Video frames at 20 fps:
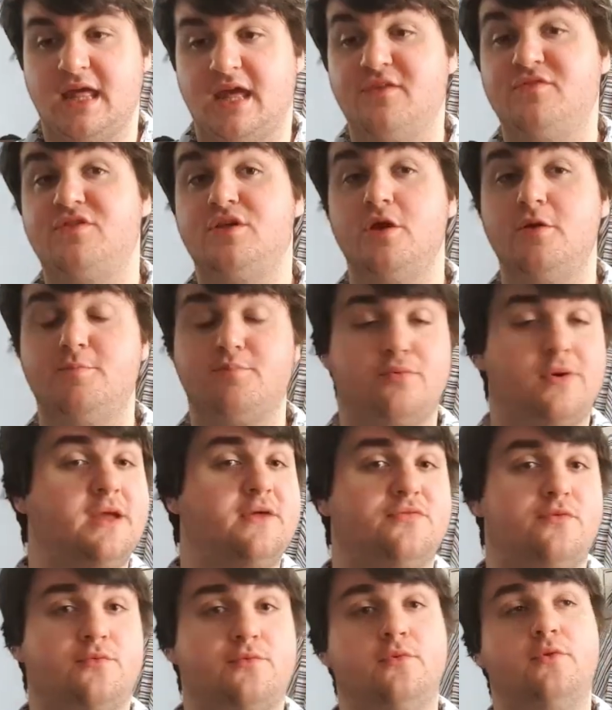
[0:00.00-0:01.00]
If you
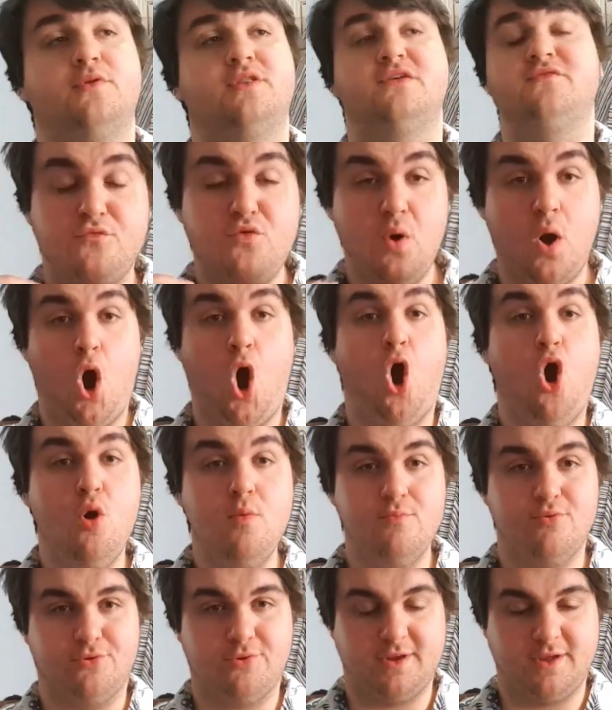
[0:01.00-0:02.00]
break the rules, if you're
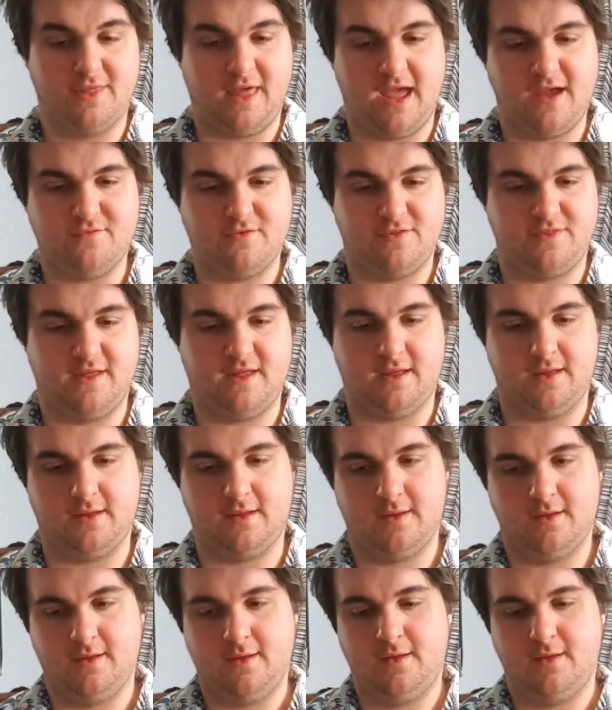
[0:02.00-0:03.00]
homebrewing everything,
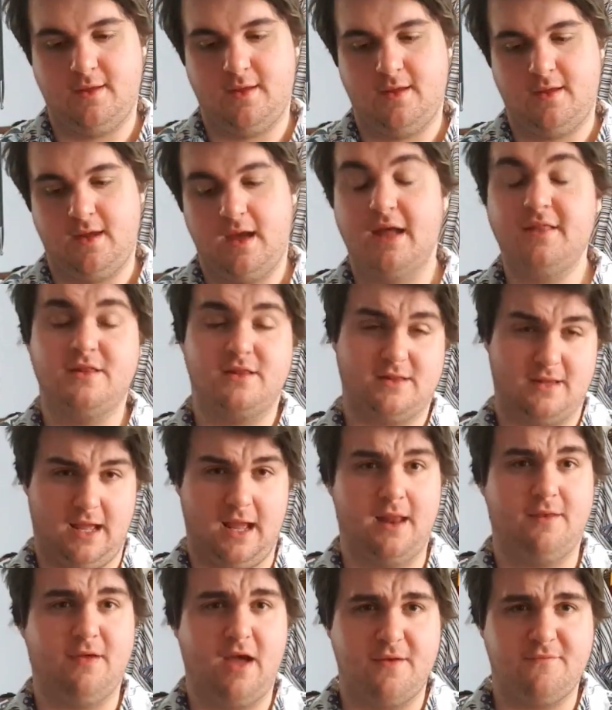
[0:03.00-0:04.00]
and this is
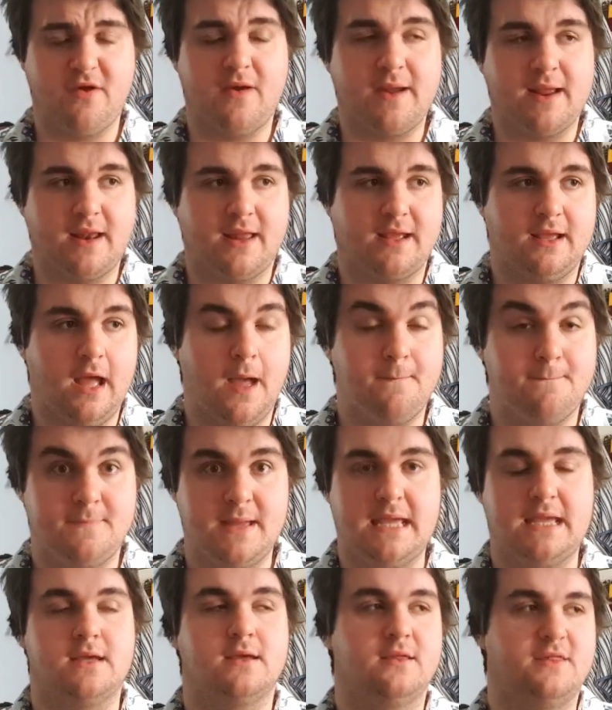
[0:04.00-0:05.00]
a very like a
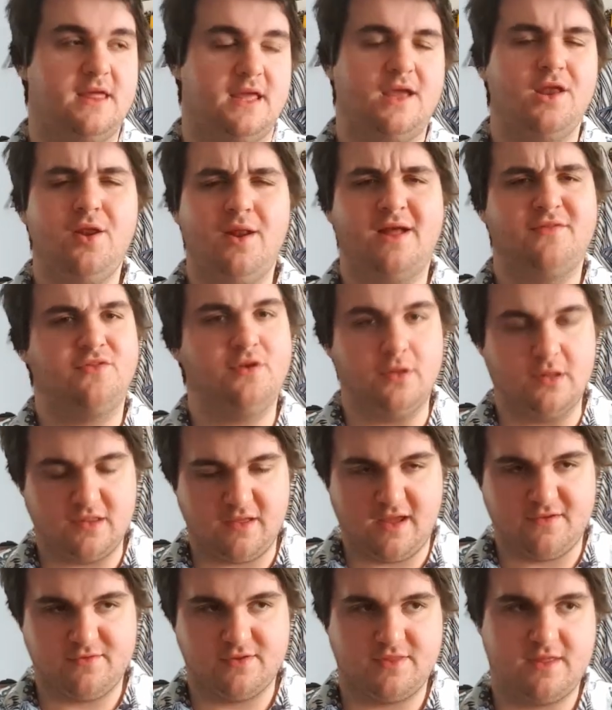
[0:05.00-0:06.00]
big thing, you don't have to do this
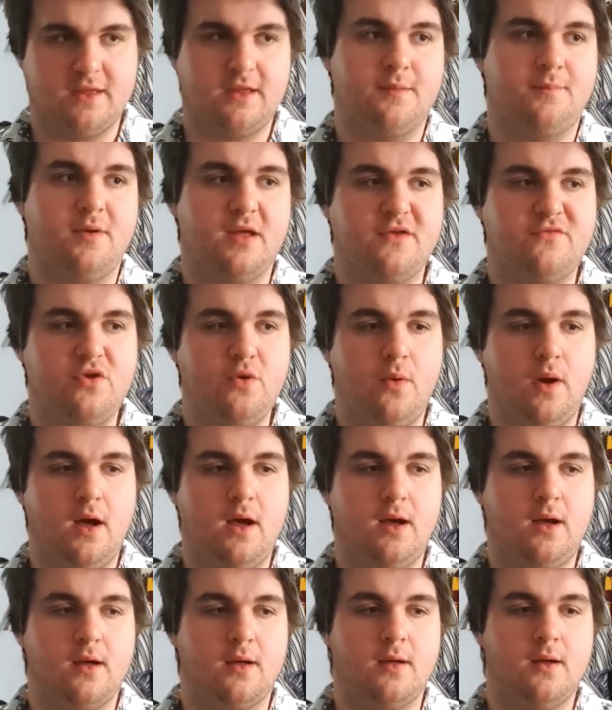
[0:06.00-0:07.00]
for everything, but if you
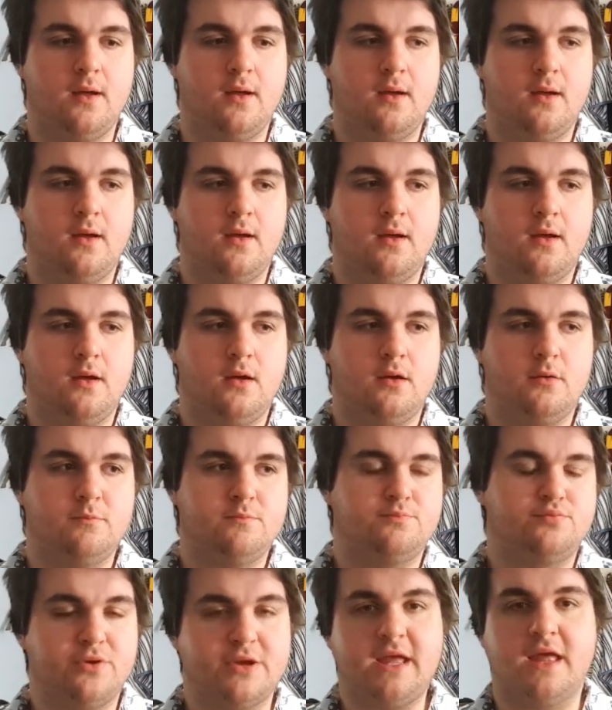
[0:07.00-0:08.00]
are
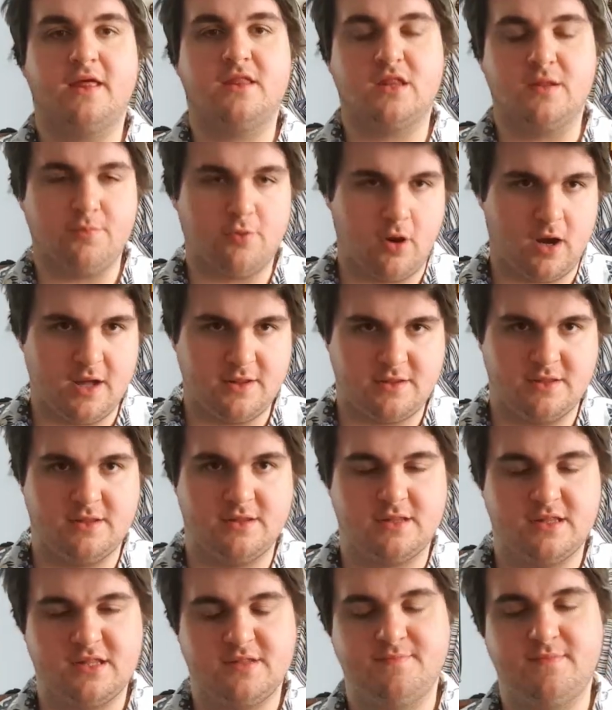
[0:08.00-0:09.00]
bringing
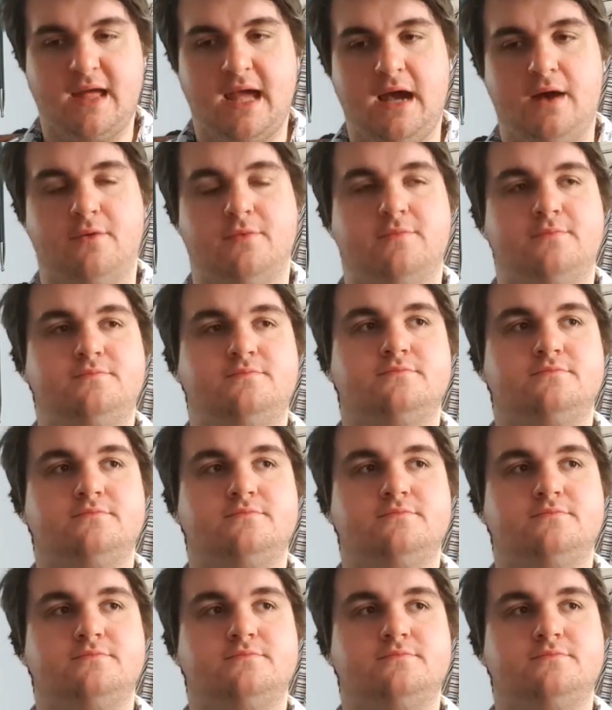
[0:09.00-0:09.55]
surprises out,